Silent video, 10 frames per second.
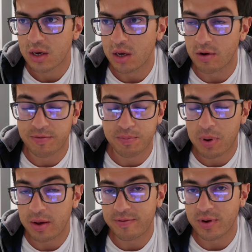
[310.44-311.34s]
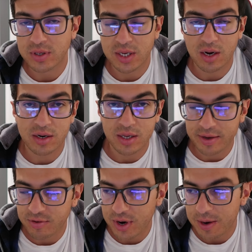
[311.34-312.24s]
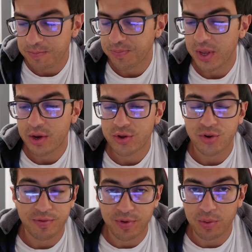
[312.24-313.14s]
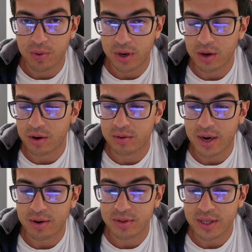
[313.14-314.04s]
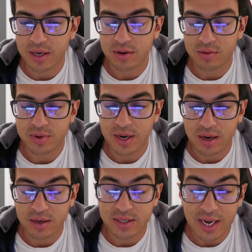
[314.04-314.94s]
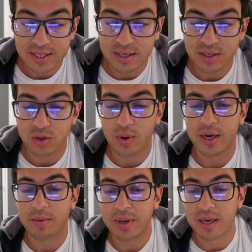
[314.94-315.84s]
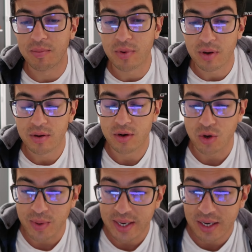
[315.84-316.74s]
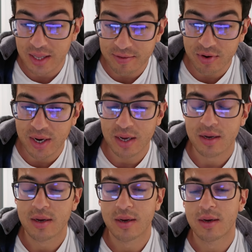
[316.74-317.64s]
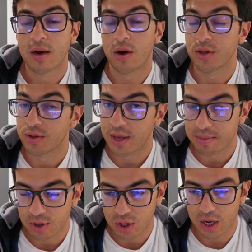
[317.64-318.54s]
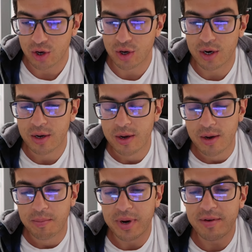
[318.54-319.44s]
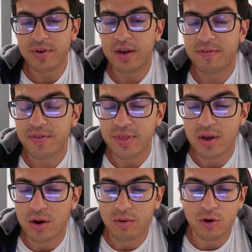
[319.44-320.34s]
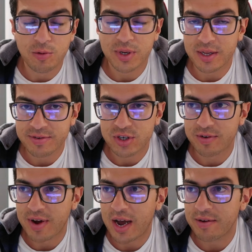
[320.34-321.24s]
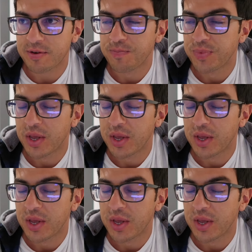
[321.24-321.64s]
you know, probably focusing on delivery. So if you want, you know, I don't think Tesla's going to be doing delivery, although they could. But even if, you know, Uber and Lyft survive,